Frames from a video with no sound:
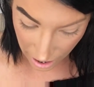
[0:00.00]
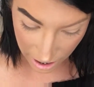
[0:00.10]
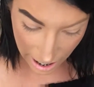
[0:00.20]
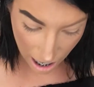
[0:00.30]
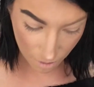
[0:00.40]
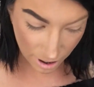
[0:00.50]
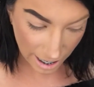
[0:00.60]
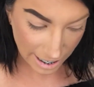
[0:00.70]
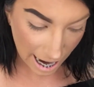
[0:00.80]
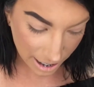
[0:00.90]
Now what
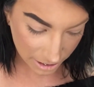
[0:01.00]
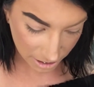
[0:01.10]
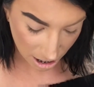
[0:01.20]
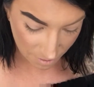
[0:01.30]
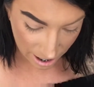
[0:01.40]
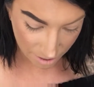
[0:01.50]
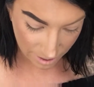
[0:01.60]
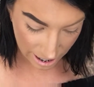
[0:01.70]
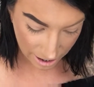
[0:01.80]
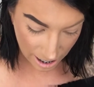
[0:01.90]
I next go in
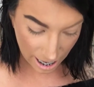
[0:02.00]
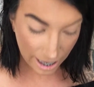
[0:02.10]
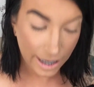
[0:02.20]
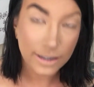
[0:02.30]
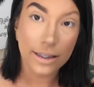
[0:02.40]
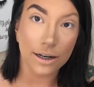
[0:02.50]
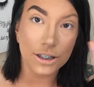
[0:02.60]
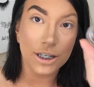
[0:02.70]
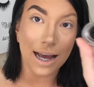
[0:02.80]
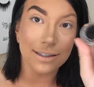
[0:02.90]
with is their
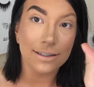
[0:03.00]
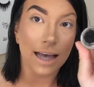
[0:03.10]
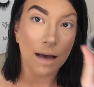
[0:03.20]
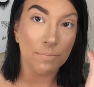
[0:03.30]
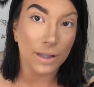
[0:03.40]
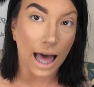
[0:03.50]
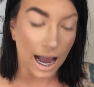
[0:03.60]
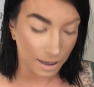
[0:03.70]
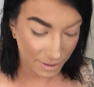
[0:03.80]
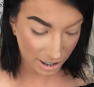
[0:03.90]
Jet Set
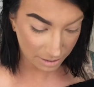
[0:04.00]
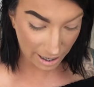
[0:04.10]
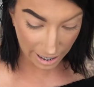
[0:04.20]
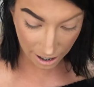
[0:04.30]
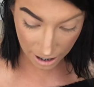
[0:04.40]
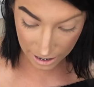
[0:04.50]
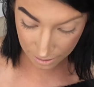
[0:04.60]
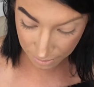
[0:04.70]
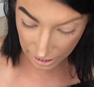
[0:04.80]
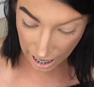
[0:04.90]
Black, because my hair is
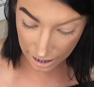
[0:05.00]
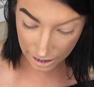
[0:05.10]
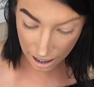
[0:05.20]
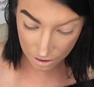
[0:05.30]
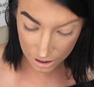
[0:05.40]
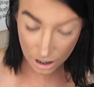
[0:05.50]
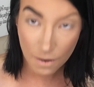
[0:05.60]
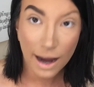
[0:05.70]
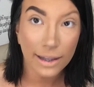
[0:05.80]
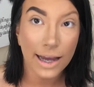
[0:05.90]
black now,
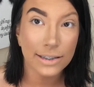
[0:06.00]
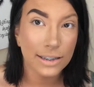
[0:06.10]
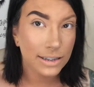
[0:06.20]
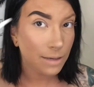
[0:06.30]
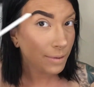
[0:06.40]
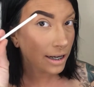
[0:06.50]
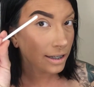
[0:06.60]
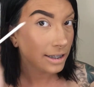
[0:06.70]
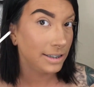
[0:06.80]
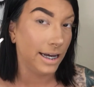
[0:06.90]
so I like to
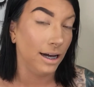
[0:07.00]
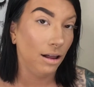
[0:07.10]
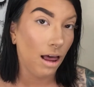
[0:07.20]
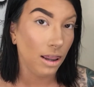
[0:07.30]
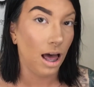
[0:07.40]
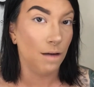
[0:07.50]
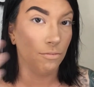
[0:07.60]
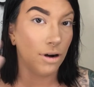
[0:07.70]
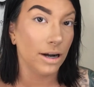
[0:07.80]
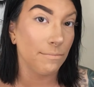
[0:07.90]
deepen the tail a lot
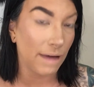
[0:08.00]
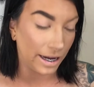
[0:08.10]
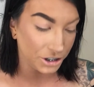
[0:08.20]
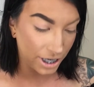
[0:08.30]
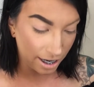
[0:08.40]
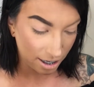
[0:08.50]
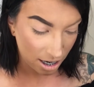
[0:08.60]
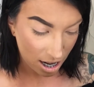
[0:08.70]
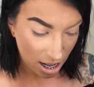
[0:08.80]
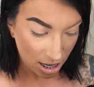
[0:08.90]
more to match it.
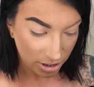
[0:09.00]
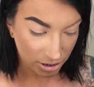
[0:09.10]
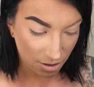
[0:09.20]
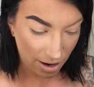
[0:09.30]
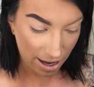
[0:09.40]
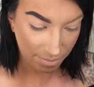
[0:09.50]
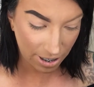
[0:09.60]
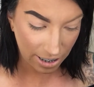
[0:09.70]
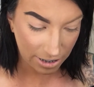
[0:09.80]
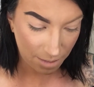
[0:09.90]
So I'm
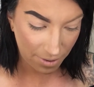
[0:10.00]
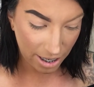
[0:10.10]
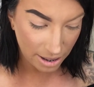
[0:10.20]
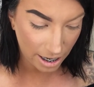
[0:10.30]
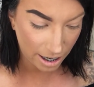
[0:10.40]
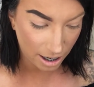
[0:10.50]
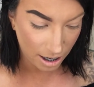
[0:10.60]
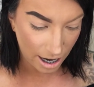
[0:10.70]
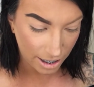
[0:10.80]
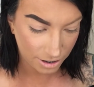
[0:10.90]
going to dip in
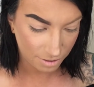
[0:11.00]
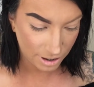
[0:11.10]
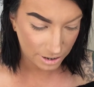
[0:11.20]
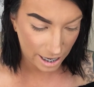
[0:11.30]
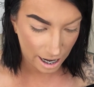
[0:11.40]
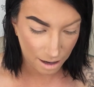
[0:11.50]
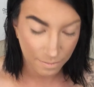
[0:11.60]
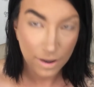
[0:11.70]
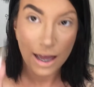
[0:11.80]
there and do the same.